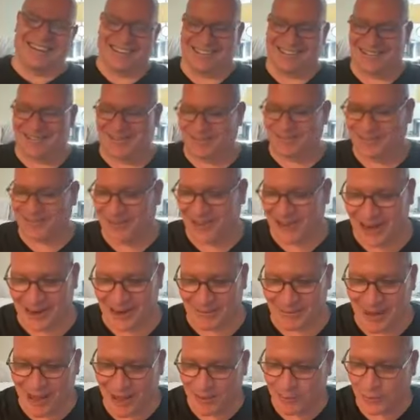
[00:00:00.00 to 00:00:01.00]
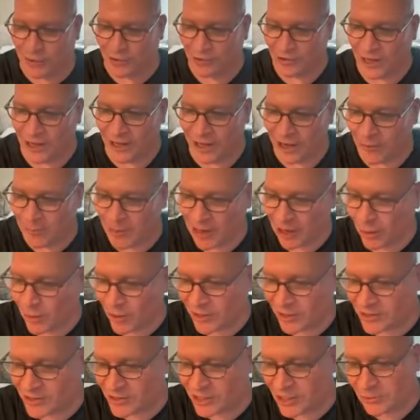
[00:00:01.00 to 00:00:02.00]
awesome. All right, man. Yeah. Well, uh, everybody go
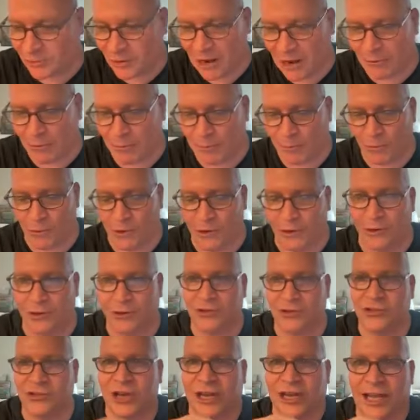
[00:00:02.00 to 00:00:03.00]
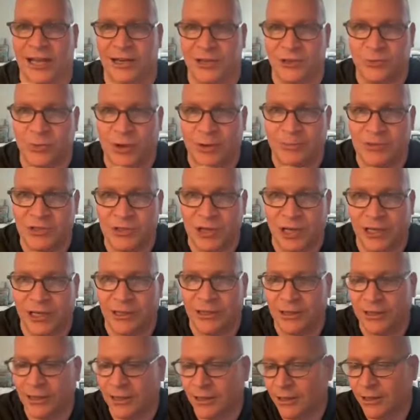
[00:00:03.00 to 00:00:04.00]
out and see Robert Baril. Check out his website.
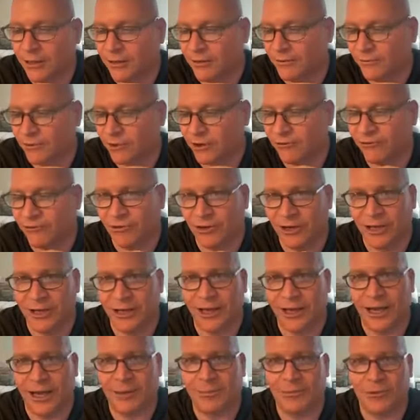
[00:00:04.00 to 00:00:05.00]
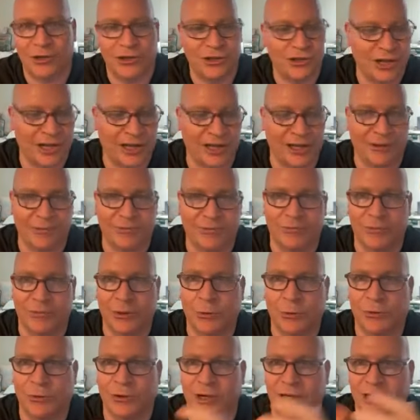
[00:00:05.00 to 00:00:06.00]
Very funny guy. Appreciate it. We
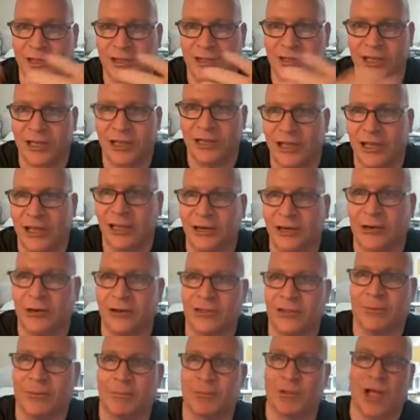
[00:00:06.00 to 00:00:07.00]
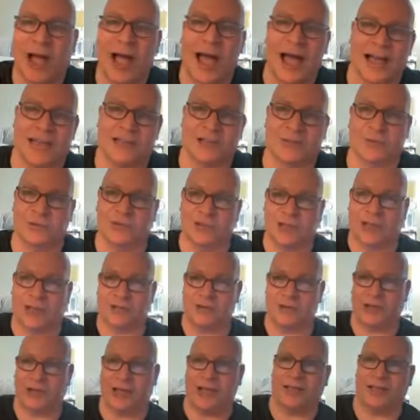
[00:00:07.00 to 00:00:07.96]
will uh, see you again on the blast with Dr.